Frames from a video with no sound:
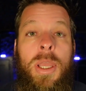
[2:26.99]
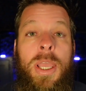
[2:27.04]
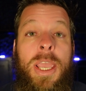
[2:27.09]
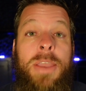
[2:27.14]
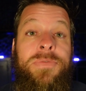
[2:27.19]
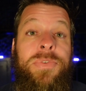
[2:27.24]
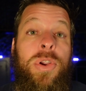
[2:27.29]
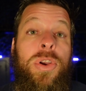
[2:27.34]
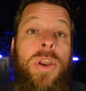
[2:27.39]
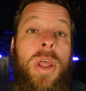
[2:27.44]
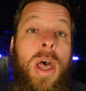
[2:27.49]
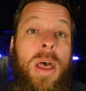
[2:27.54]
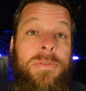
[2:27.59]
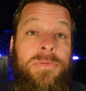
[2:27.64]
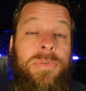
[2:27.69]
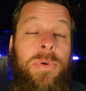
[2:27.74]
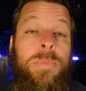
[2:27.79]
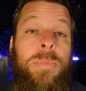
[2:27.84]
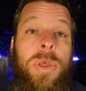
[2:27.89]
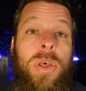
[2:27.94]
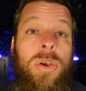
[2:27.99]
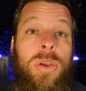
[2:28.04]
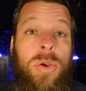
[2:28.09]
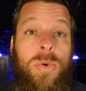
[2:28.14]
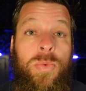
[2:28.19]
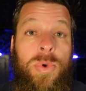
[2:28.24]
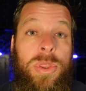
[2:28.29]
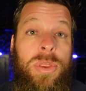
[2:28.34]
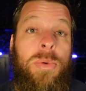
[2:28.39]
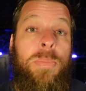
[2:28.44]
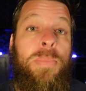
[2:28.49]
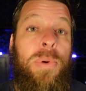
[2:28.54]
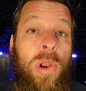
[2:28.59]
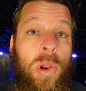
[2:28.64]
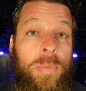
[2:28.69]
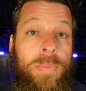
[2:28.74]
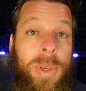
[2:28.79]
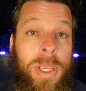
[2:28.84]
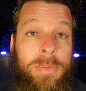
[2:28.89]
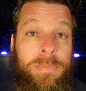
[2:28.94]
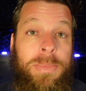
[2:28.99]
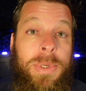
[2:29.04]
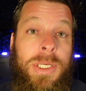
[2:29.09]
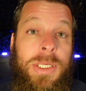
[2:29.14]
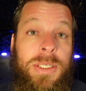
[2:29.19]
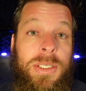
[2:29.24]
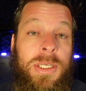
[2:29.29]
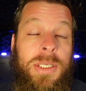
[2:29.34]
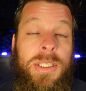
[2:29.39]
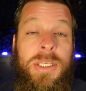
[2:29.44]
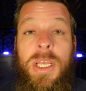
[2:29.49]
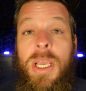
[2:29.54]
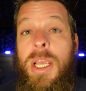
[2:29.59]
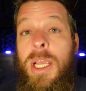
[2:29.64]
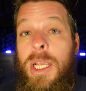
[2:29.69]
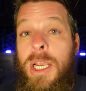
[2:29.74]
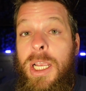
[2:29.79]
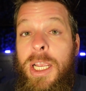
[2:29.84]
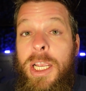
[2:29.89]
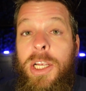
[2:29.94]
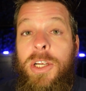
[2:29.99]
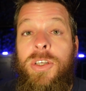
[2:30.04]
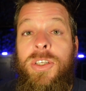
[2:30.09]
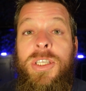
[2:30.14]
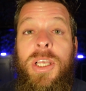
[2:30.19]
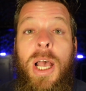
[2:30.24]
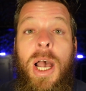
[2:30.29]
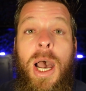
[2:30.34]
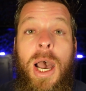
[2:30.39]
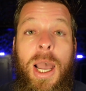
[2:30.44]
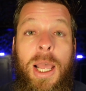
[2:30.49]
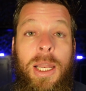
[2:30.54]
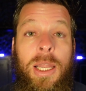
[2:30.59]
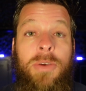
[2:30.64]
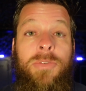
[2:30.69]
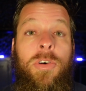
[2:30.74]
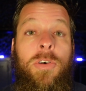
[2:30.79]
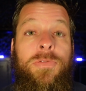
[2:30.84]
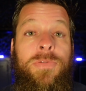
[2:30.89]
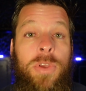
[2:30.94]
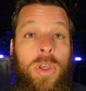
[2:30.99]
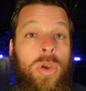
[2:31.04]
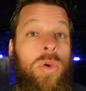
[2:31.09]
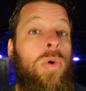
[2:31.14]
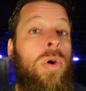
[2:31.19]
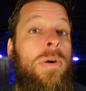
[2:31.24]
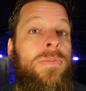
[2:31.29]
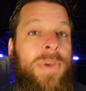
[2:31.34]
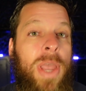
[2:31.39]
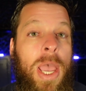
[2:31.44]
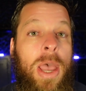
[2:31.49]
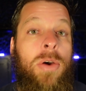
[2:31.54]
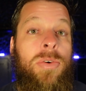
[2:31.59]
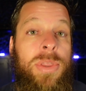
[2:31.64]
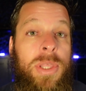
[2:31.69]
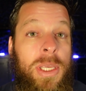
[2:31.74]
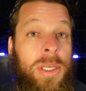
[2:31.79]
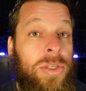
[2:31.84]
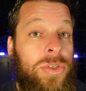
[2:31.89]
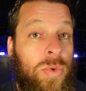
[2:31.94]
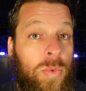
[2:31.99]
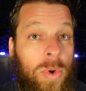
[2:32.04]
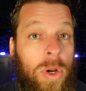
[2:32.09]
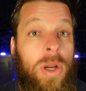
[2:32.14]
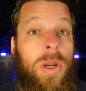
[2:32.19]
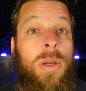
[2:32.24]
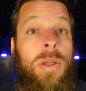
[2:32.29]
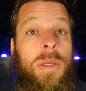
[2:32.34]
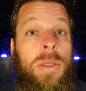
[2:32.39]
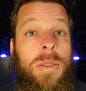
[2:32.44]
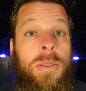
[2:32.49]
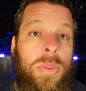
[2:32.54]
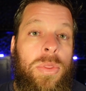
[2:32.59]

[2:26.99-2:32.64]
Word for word: If you're not familiar with the propane business, here's a high-level view of how things work.